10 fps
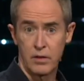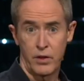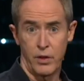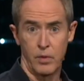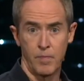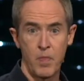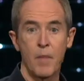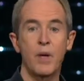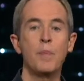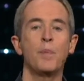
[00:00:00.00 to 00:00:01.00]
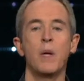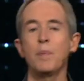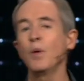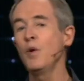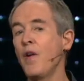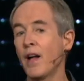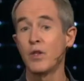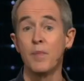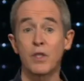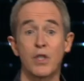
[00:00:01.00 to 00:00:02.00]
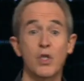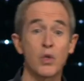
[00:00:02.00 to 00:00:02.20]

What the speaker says: to." People who've had too much to